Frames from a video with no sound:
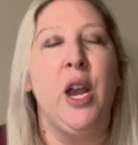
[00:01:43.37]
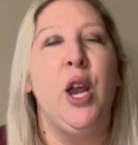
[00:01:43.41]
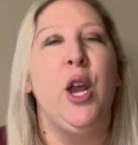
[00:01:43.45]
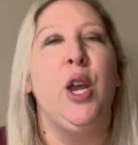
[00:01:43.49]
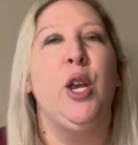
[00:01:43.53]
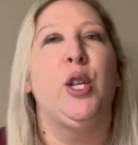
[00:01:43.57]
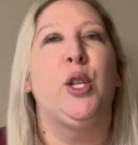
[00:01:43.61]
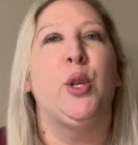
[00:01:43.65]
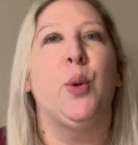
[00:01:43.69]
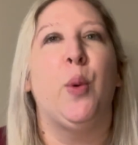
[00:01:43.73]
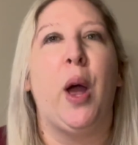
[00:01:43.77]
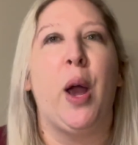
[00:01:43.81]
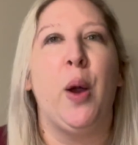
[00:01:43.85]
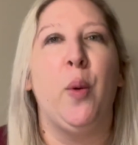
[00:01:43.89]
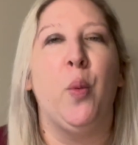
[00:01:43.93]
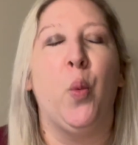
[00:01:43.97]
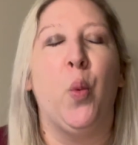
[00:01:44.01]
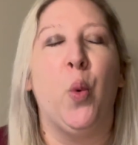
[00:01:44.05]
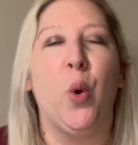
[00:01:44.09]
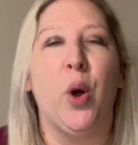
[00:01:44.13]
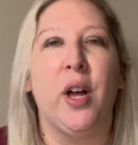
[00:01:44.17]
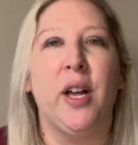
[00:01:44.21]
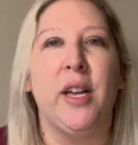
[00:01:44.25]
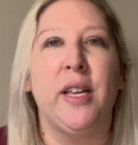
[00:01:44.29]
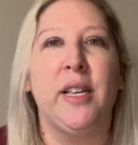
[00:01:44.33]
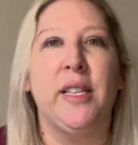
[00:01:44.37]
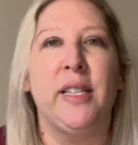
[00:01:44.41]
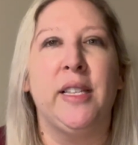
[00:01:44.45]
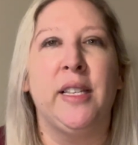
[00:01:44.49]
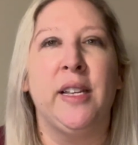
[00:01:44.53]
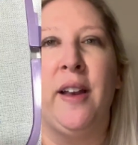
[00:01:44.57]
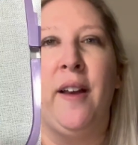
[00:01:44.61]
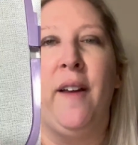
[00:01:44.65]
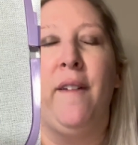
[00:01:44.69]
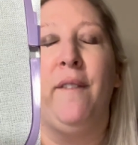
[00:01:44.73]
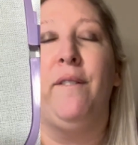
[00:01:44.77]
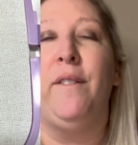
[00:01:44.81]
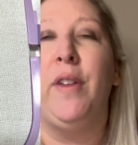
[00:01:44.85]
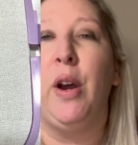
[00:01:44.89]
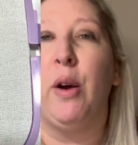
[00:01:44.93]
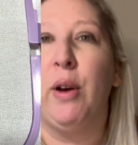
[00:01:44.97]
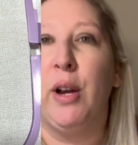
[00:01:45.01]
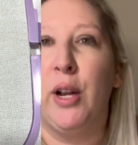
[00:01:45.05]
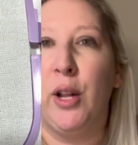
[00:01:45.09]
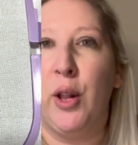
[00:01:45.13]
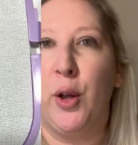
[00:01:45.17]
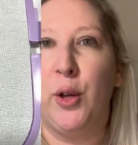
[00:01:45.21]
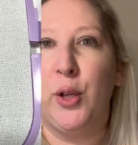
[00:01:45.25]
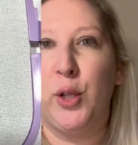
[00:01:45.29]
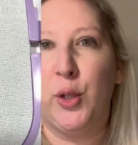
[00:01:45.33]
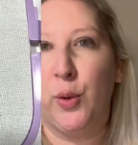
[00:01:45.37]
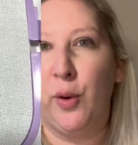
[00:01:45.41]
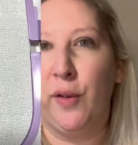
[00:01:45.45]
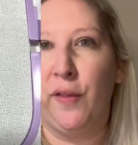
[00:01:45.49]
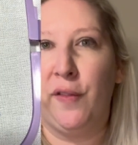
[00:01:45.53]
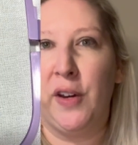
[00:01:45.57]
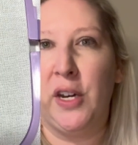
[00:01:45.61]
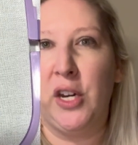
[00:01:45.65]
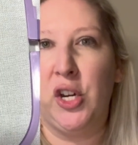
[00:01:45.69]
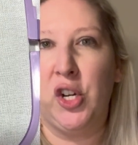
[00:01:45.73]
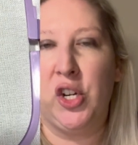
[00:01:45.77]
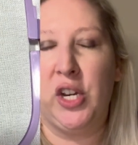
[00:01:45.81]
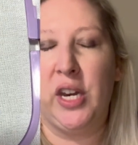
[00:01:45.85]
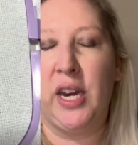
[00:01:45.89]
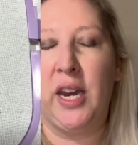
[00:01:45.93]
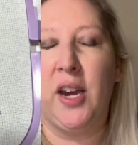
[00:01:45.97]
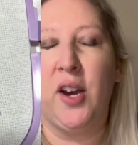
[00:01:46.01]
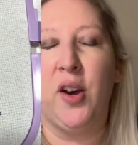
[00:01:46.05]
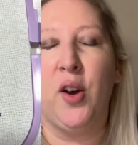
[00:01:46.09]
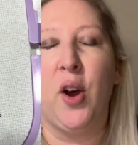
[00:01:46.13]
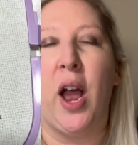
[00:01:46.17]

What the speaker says: So I was very close to a finish here.